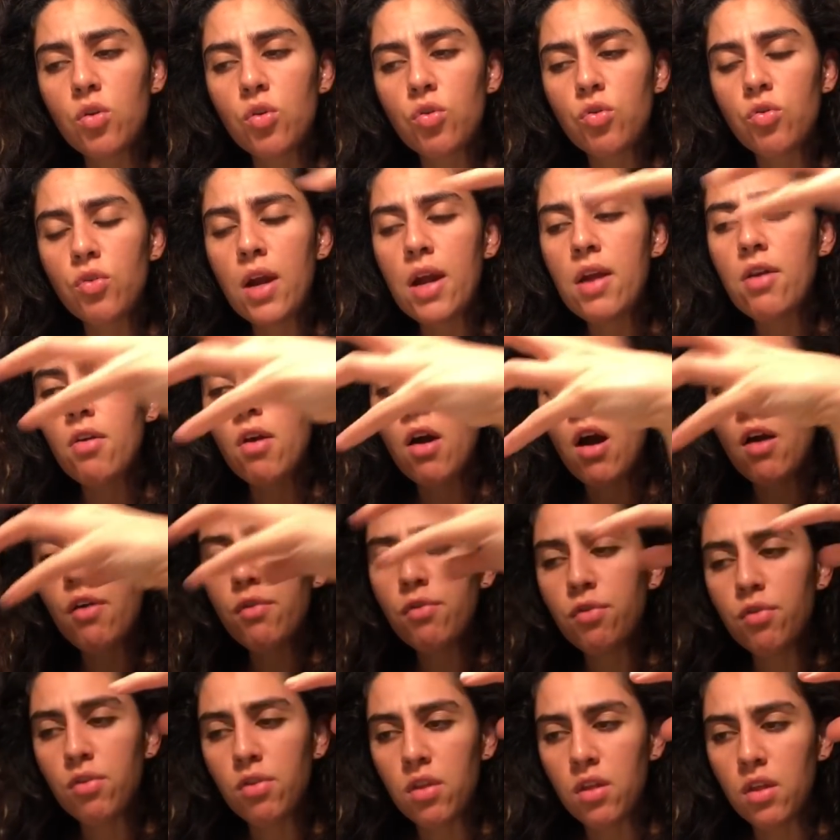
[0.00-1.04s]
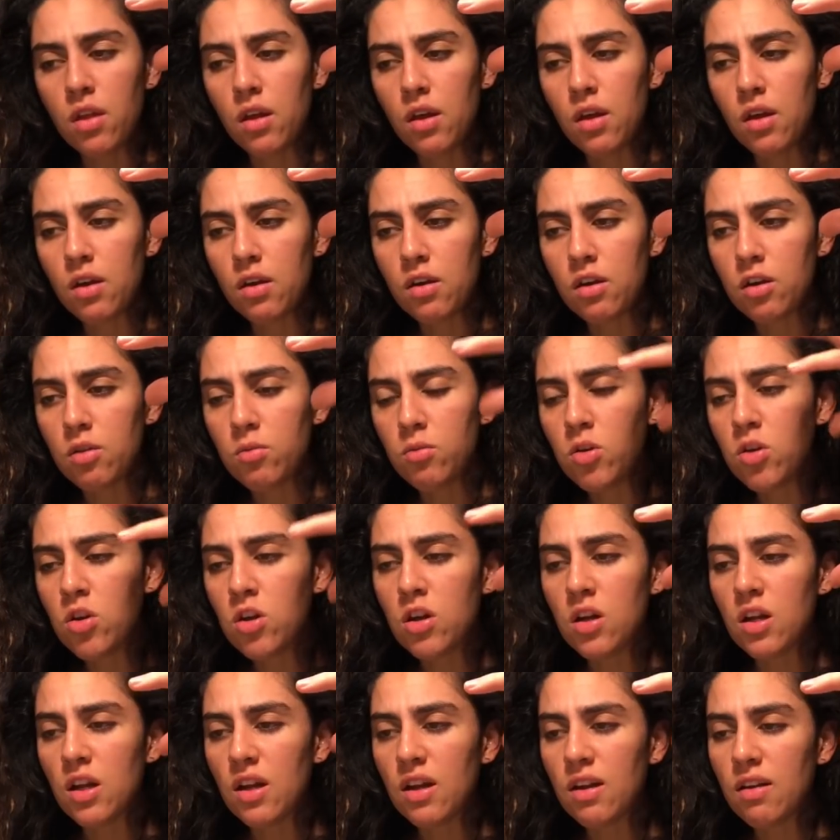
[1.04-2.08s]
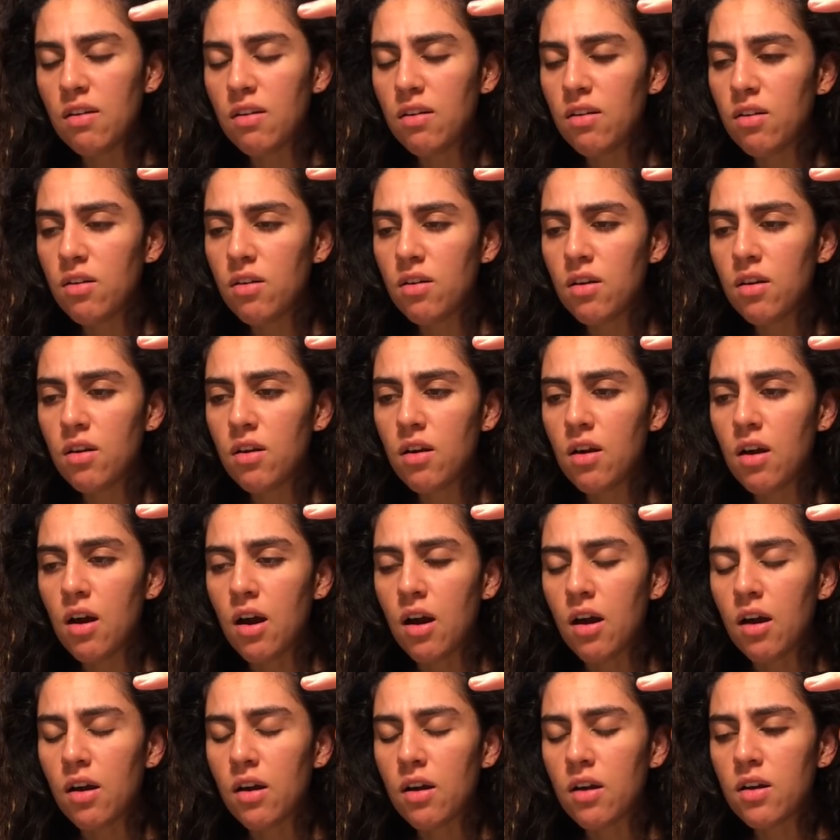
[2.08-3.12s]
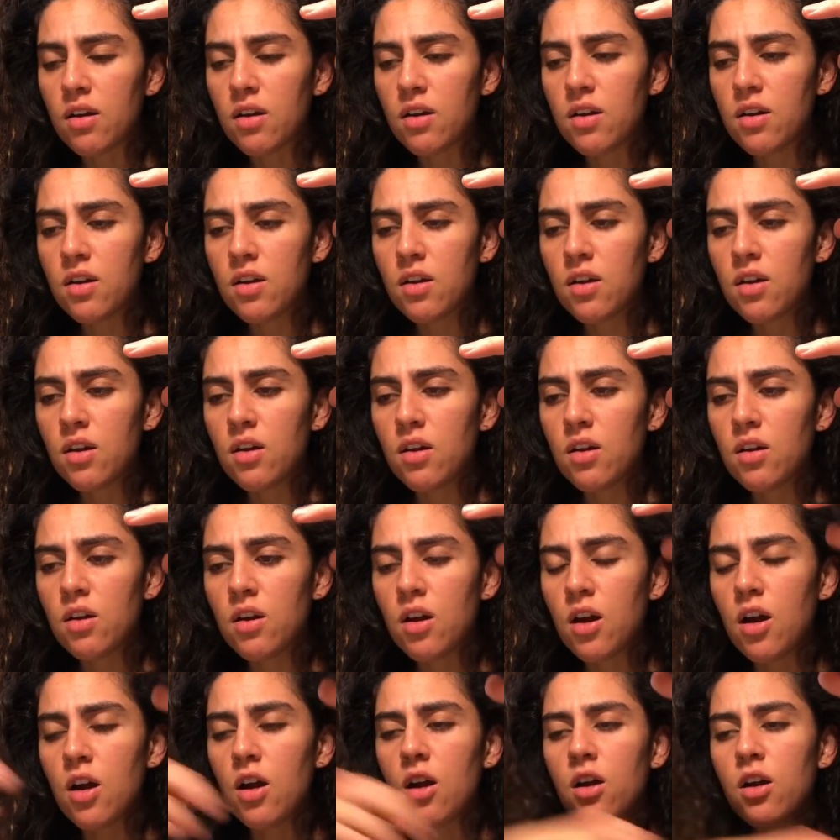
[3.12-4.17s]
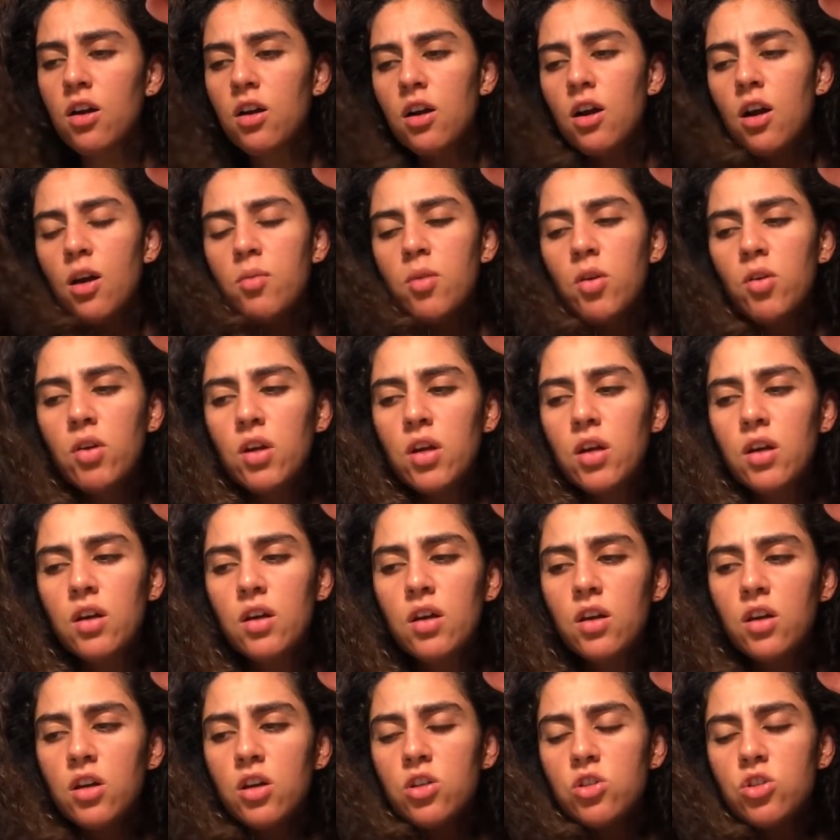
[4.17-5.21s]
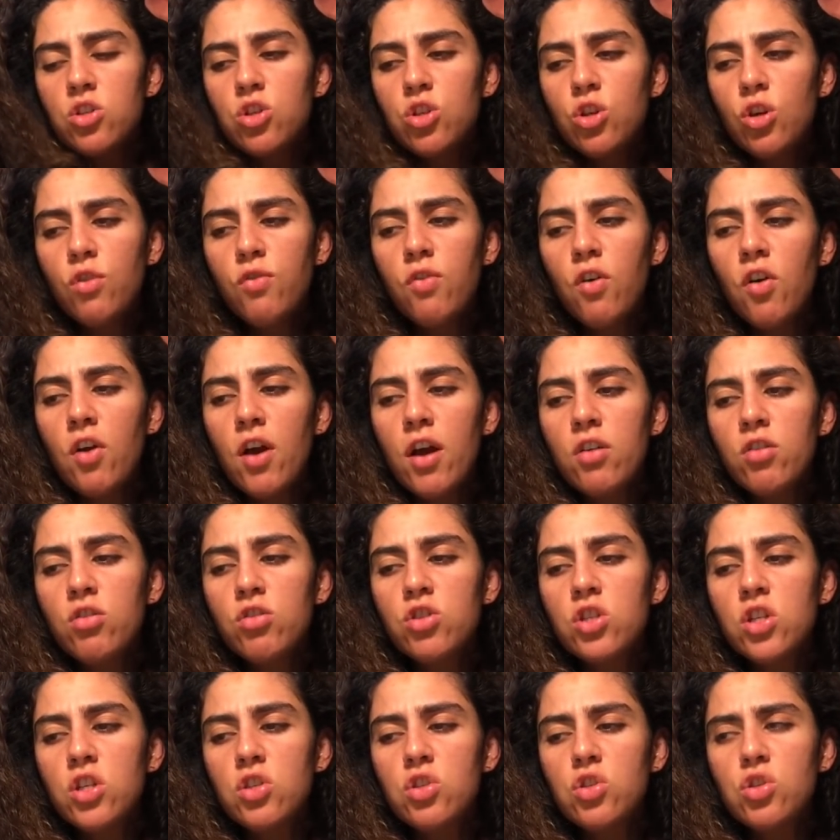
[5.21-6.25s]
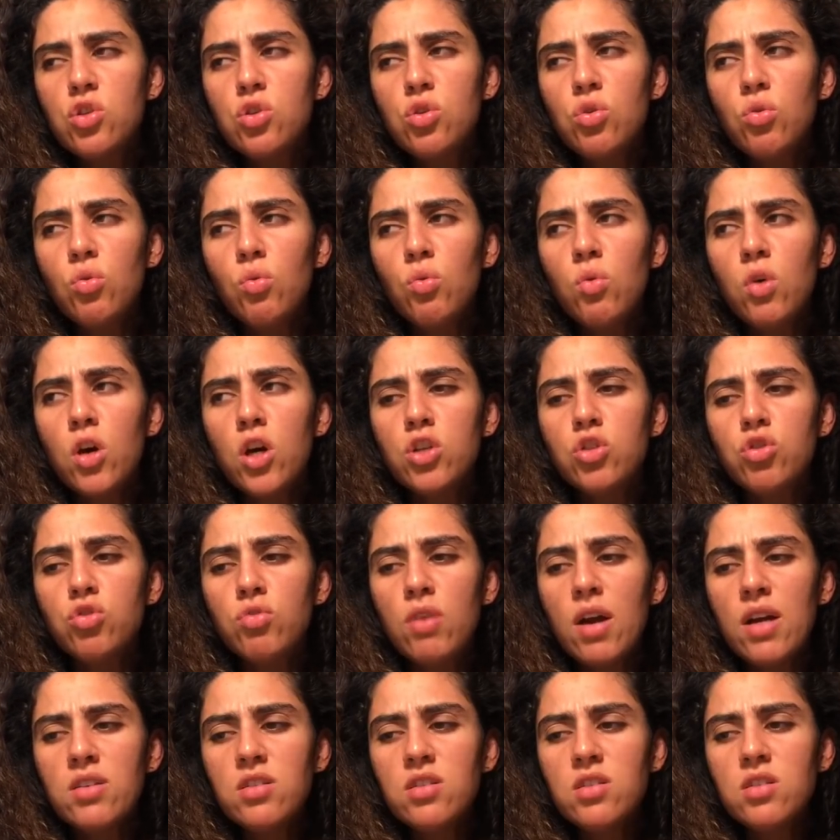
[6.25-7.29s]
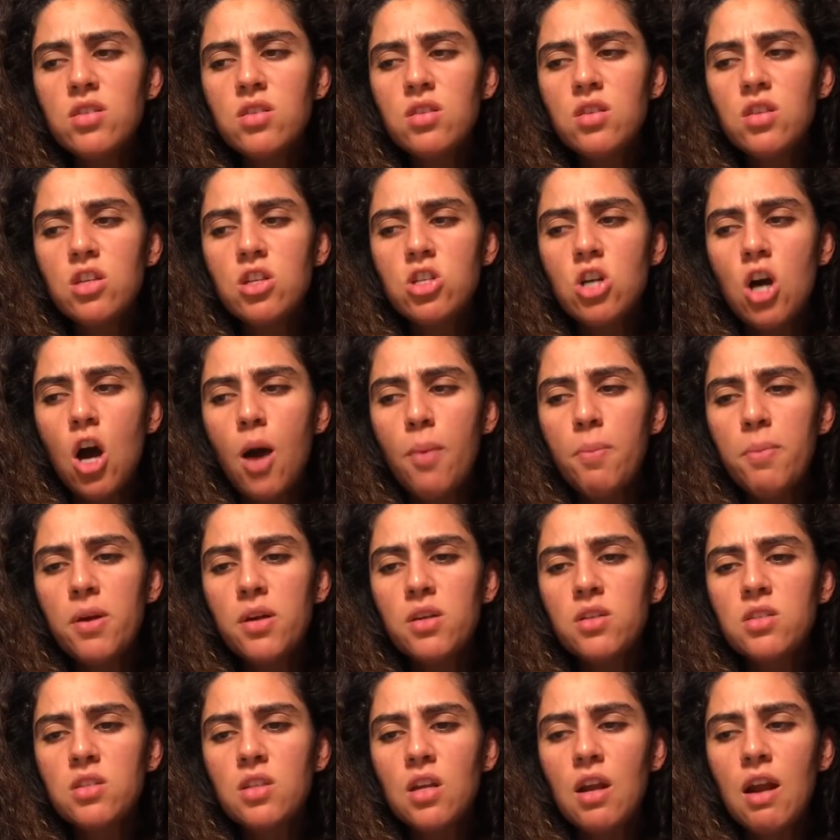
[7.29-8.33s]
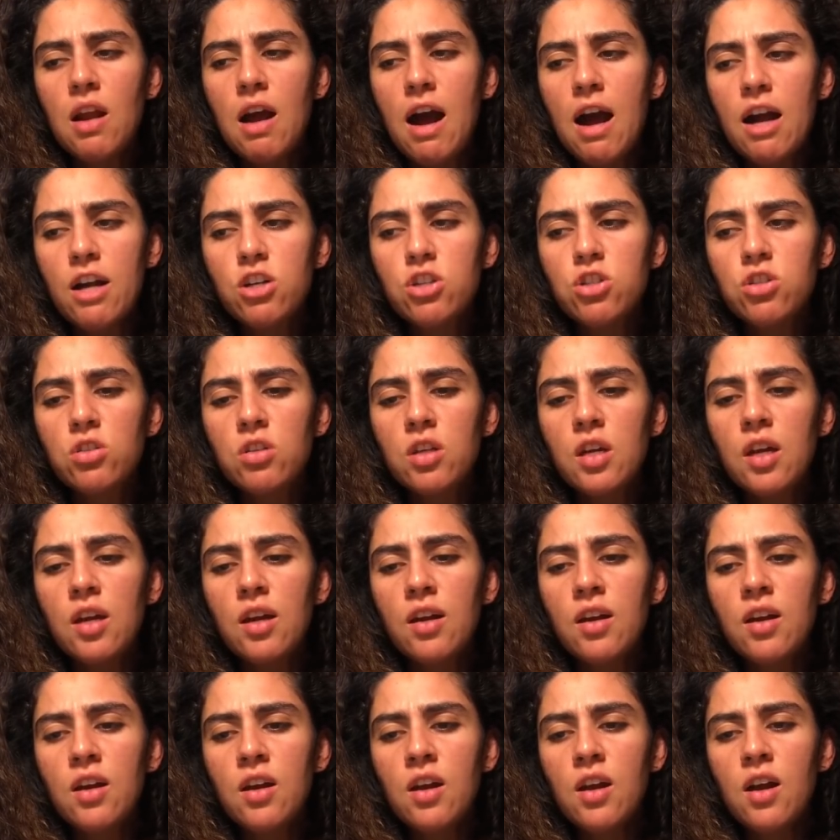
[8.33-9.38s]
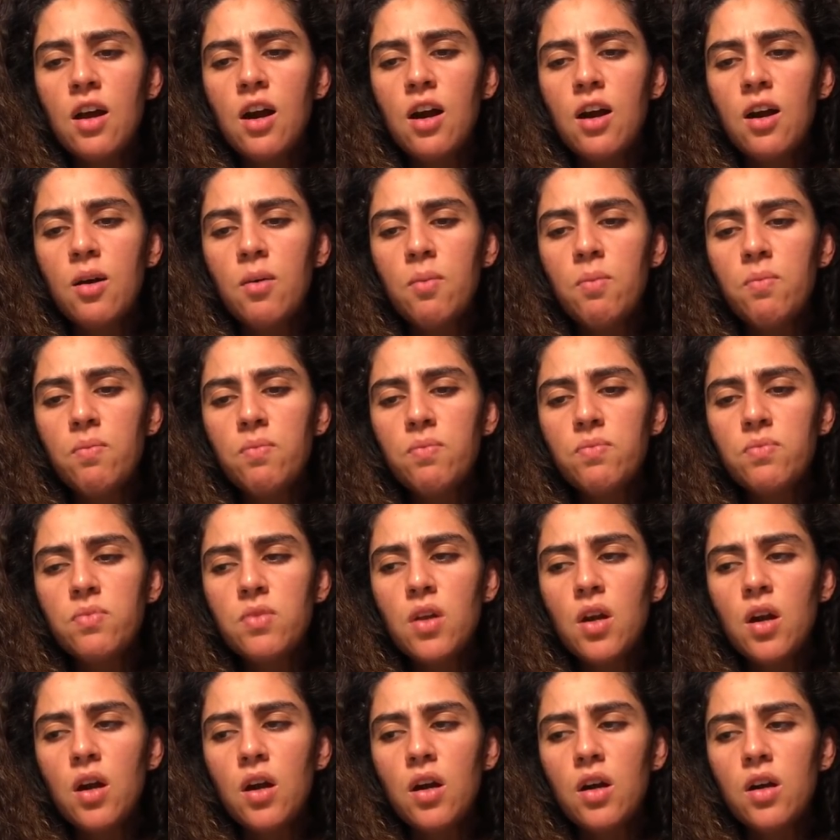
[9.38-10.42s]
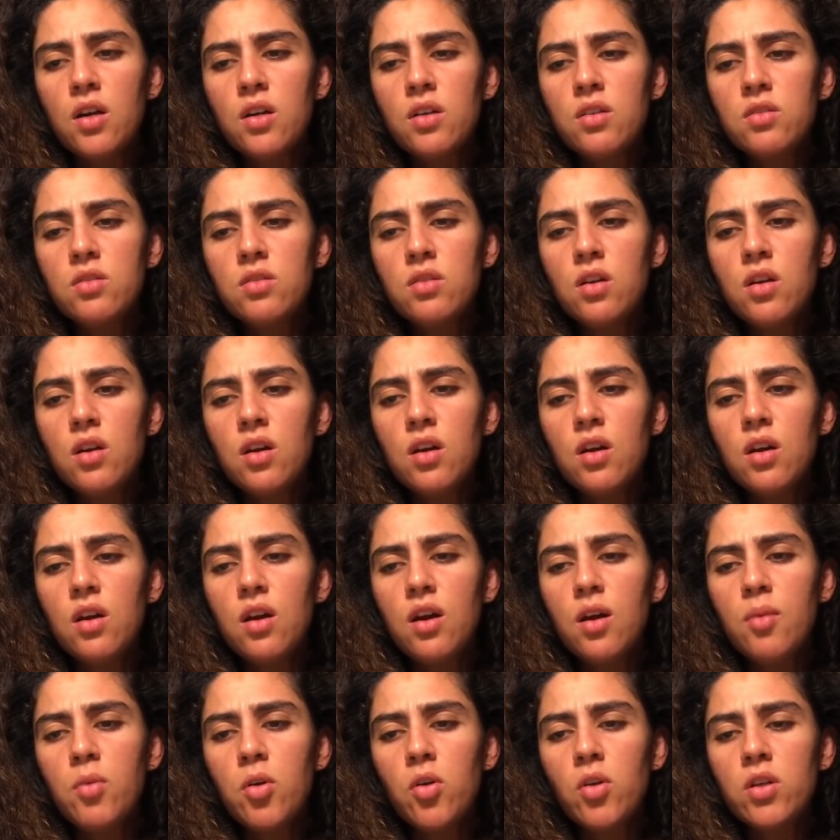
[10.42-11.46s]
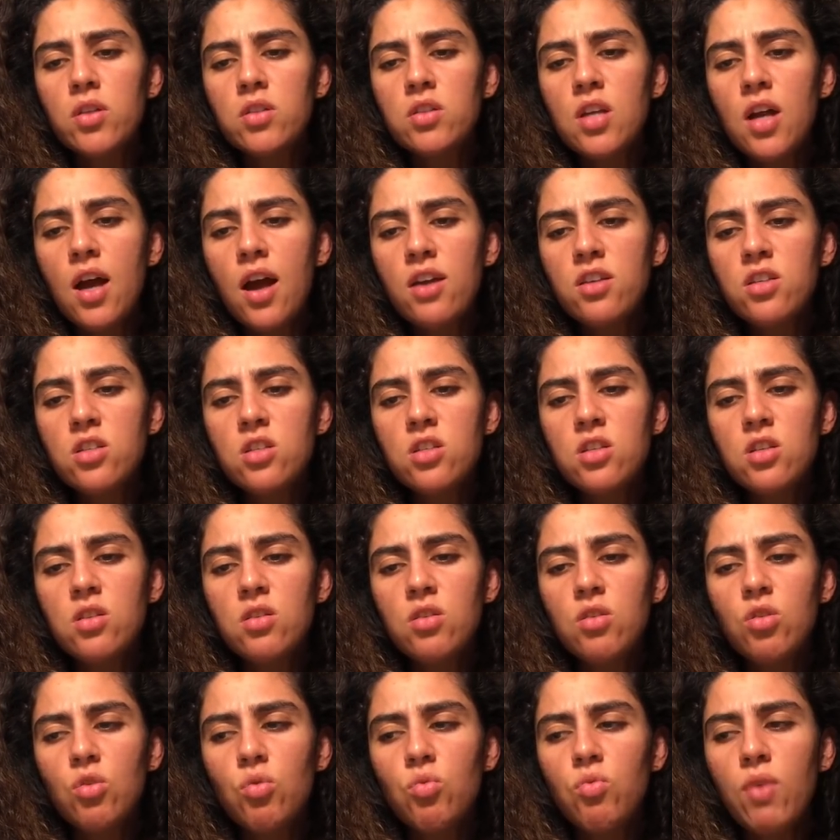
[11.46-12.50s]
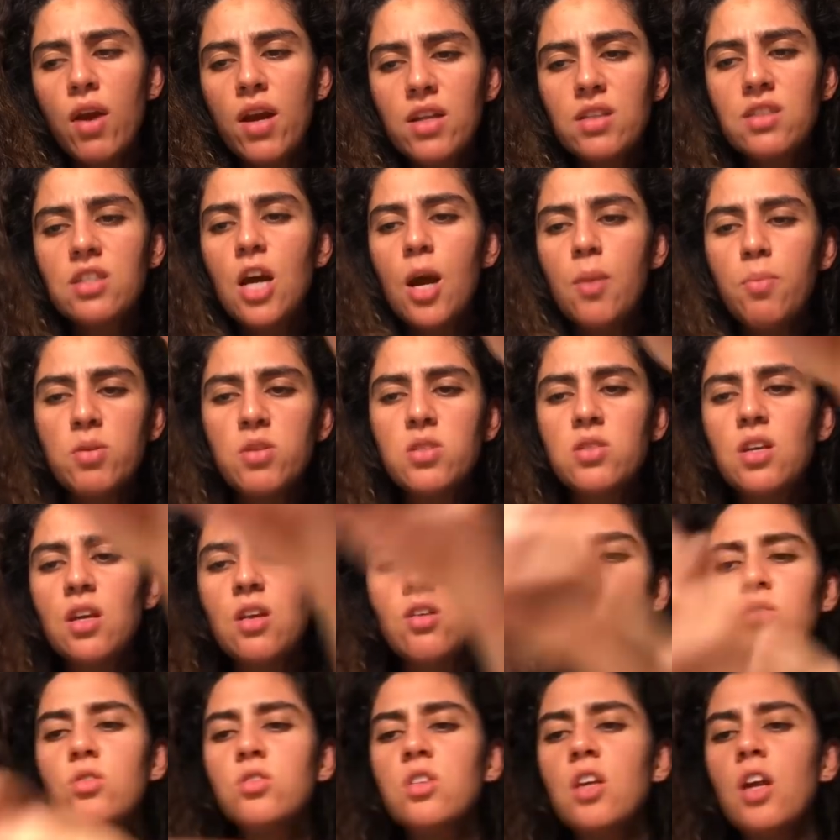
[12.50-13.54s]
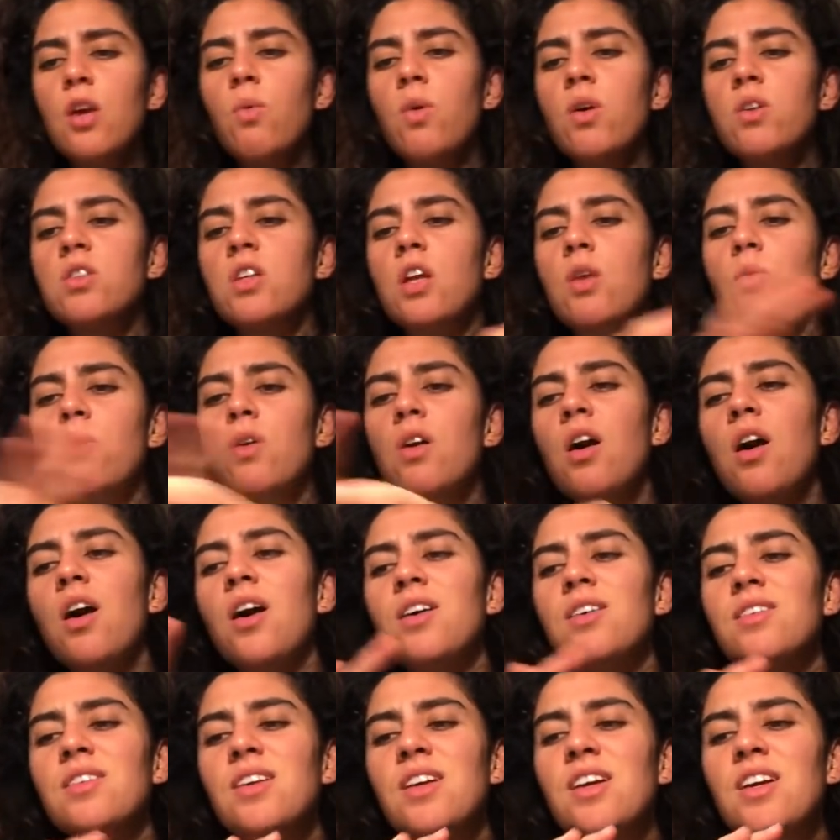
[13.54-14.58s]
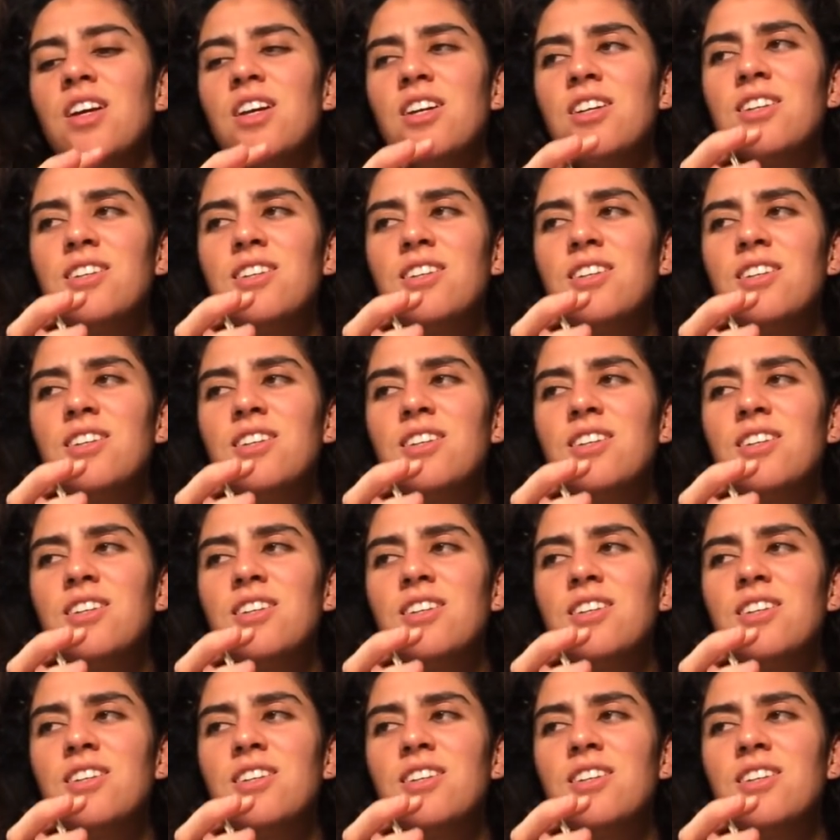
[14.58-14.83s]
creator of the community, I'm hearing, conserve our energy to address the topics that actually I'm hearing test the right type of skills, like where it's like we're not